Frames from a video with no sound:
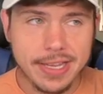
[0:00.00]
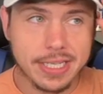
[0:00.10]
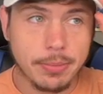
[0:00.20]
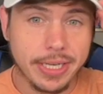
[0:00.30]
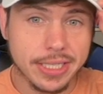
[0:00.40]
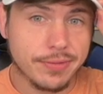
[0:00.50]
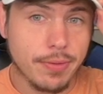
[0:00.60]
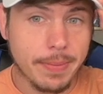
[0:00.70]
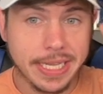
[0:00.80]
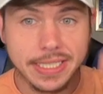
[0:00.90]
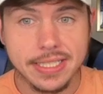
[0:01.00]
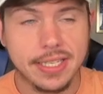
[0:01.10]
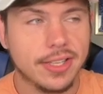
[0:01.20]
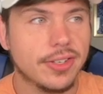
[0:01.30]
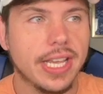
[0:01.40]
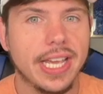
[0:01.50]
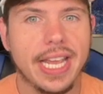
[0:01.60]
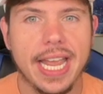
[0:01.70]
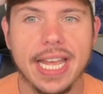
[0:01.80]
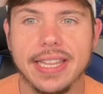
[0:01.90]
I played against Fomantis the other day,
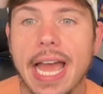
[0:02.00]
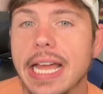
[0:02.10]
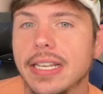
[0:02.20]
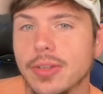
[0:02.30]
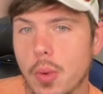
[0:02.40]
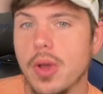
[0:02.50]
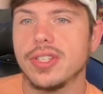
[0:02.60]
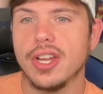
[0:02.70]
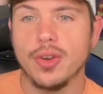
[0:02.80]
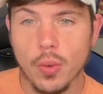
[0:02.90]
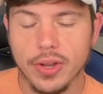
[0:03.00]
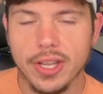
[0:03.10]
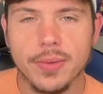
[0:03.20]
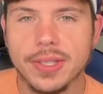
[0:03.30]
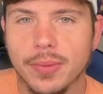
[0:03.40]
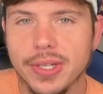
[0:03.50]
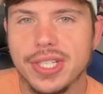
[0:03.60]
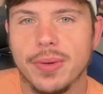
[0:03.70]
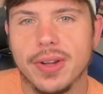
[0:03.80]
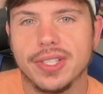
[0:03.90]
and that was annoying with the
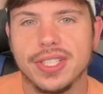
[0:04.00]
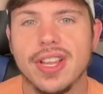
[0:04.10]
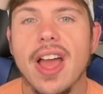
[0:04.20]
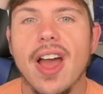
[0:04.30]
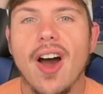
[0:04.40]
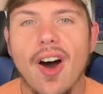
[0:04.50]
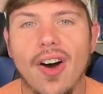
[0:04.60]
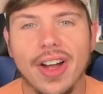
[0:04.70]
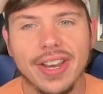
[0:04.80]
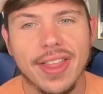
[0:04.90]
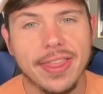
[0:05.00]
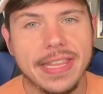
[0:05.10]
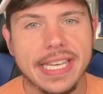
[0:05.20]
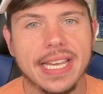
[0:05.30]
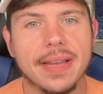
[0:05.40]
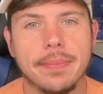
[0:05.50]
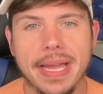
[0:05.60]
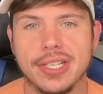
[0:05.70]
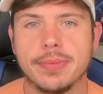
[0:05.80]
Wishiwashis on the bench.